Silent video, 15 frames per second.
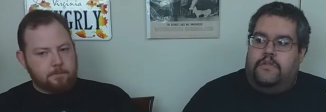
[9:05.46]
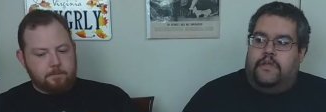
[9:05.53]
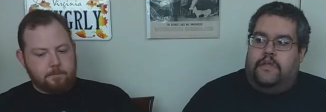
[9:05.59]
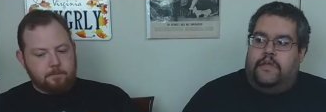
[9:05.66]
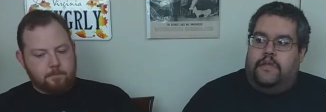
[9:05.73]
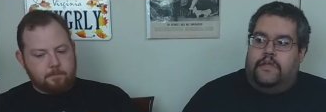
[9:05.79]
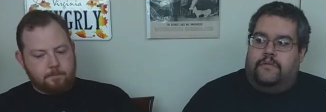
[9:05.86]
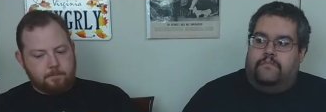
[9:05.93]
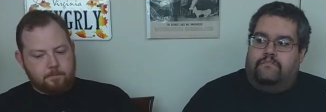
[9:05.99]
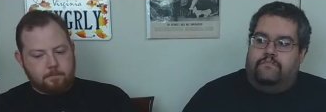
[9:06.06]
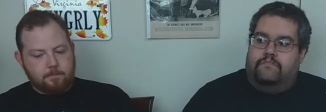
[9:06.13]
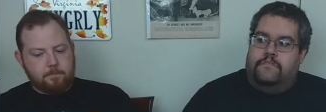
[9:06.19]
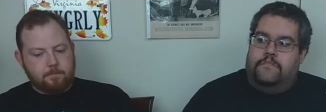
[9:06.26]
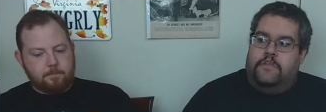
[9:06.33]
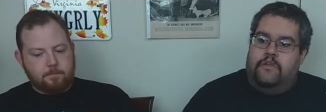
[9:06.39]
Speaker 1: uh,
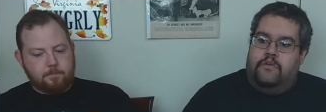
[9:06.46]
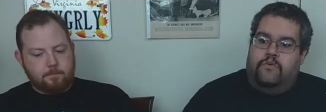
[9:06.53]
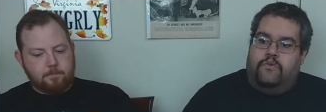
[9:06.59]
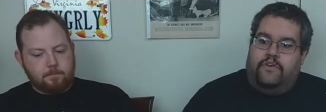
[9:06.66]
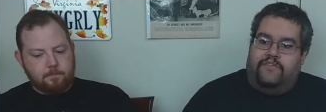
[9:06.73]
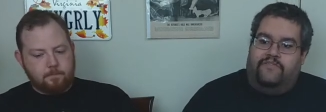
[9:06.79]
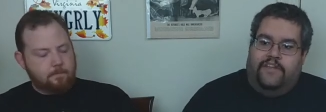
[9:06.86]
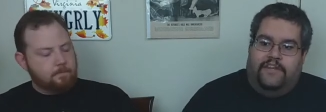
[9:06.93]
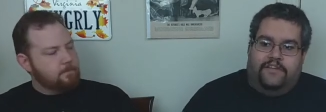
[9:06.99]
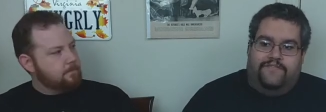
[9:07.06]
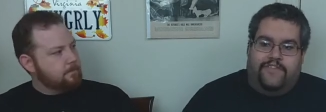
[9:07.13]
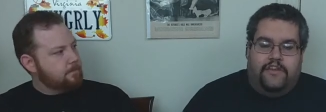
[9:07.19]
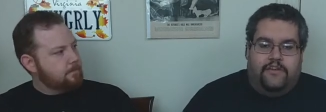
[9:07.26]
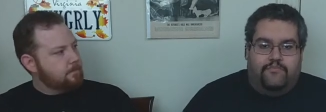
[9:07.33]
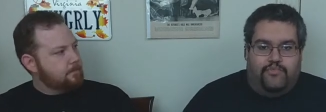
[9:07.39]
new or
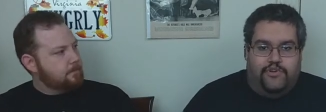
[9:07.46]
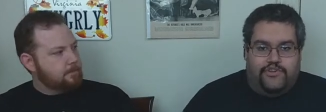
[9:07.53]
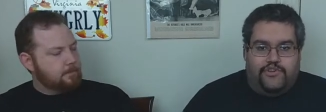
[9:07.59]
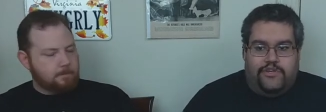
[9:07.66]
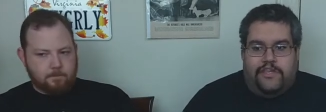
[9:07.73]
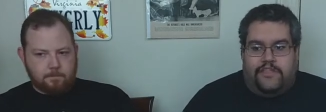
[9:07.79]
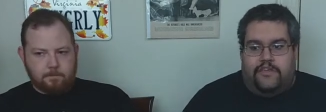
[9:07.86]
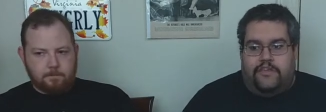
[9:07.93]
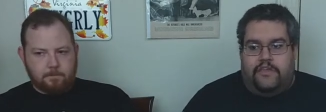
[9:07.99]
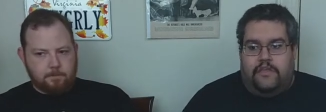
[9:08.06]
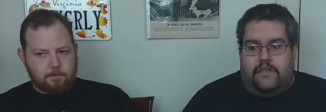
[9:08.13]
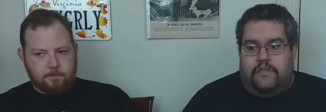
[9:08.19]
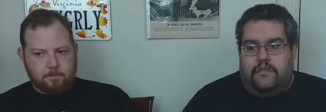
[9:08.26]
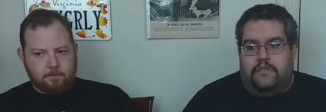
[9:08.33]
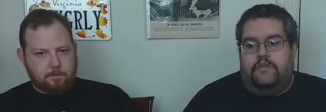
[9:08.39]
inventive. They didn't push
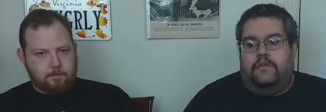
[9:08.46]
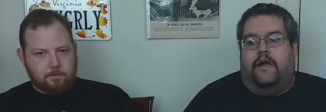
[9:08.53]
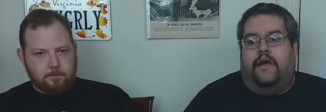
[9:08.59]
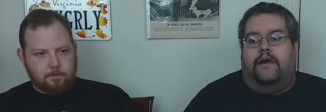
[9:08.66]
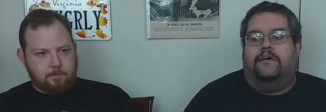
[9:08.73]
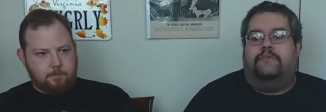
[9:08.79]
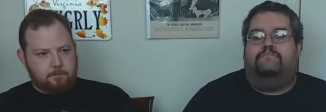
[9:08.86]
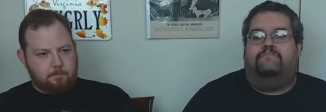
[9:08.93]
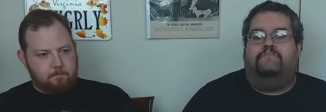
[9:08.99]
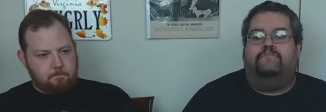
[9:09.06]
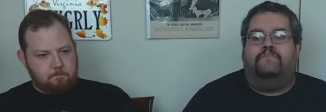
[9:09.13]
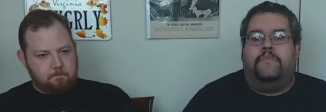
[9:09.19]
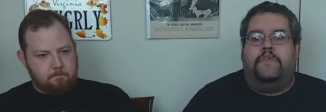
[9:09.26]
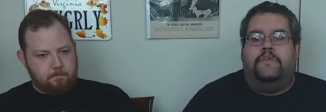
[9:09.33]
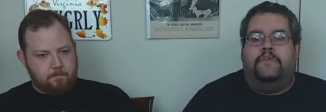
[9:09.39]
anything. Um,
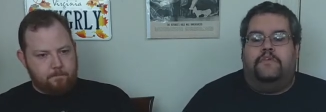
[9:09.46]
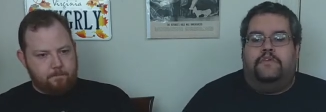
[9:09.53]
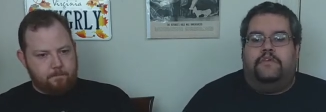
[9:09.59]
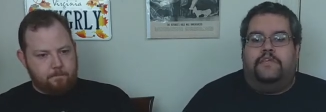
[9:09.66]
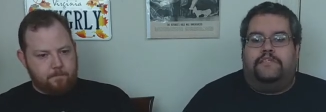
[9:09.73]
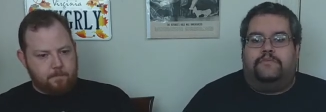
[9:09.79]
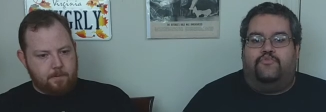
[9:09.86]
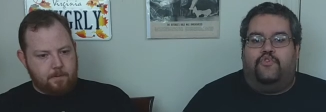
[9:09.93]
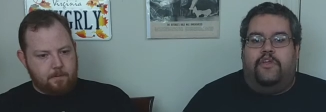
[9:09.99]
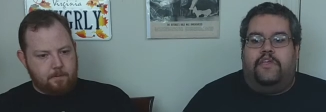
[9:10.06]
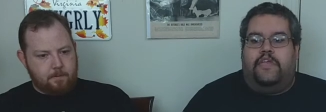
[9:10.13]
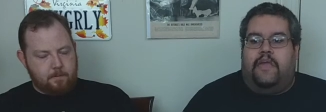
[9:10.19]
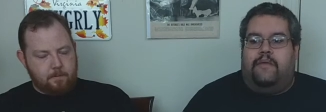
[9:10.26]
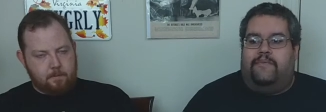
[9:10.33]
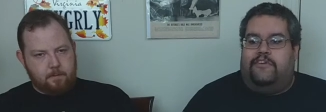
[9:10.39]
you get some
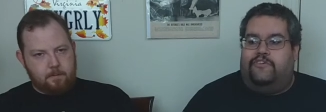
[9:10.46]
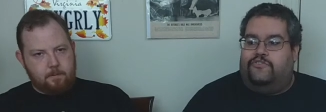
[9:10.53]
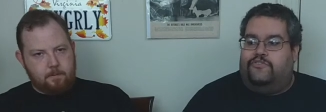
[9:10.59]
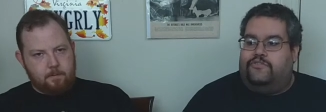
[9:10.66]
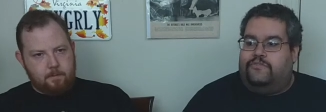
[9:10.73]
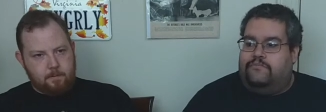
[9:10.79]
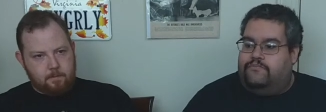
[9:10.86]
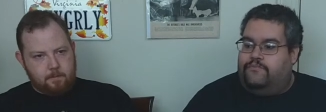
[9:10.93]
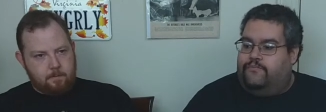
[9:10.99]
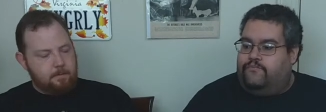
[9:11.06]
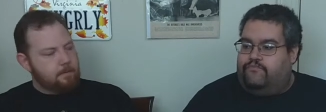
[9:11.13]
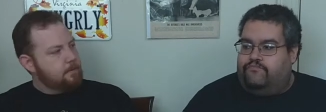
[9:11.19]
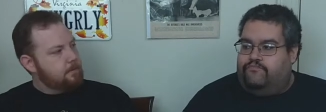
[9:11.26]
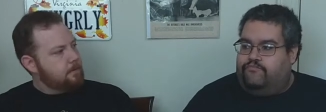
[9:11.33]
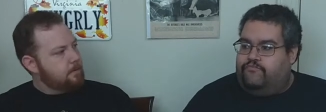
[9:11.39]
great cameos.
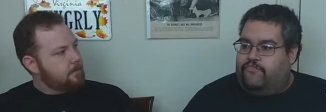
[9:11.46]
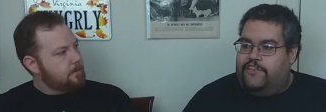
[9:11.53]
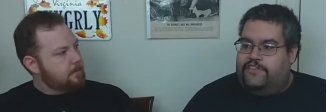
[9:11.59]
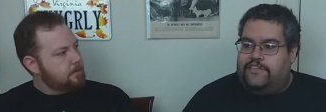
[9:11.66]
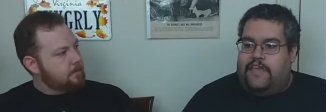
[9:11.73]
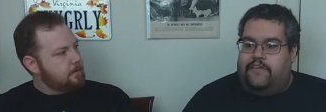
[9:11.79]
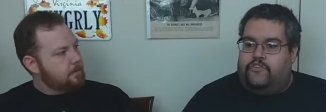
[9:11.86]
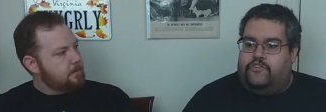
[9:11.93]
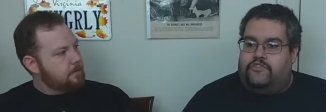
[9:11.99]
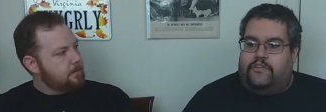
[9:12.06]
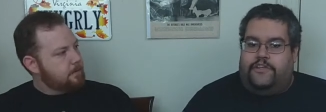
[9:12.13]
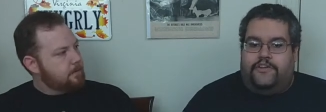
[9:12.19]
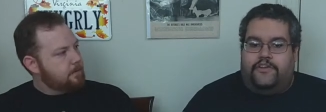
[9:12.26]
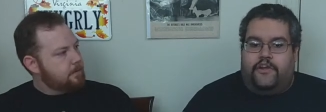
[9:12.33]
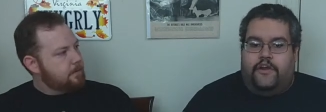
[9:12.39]
Fred Savage,
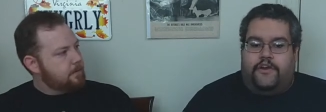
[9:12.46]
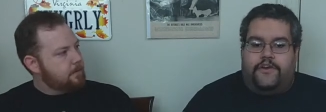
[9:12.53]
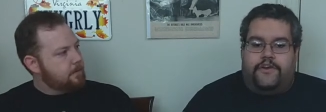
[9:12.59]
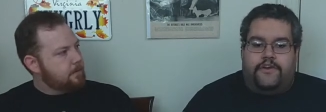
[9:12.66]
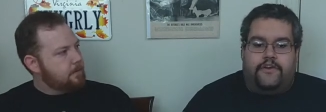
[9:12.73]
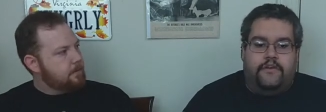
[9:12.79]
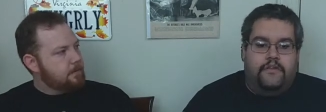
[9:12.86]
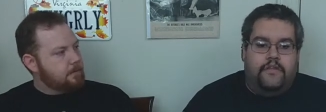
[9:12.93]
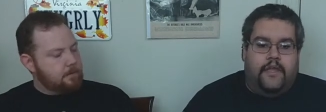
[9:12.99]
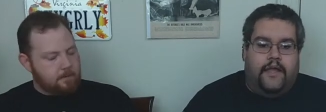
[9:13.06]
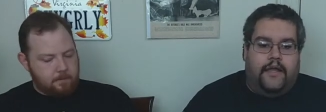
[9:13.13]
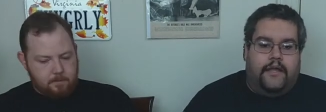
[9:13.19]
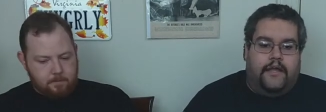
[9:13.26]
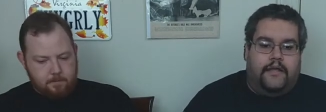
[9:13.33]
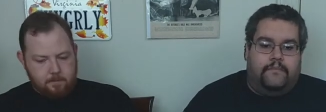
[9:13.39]
Linda Carter,
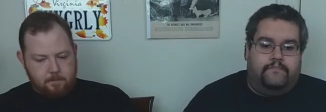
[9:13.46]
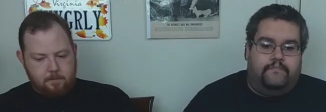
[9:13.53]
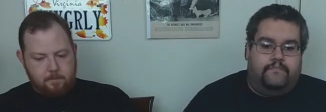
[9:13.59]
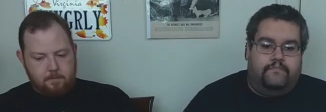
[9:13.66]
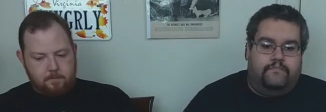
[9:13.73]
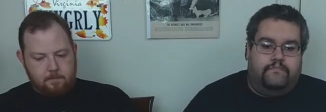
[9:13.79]
um,